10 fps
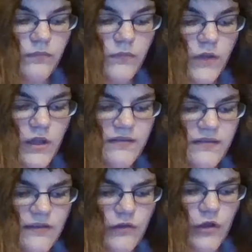Because
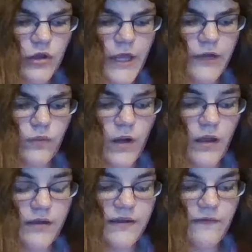these look like
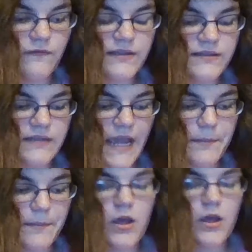relatively same.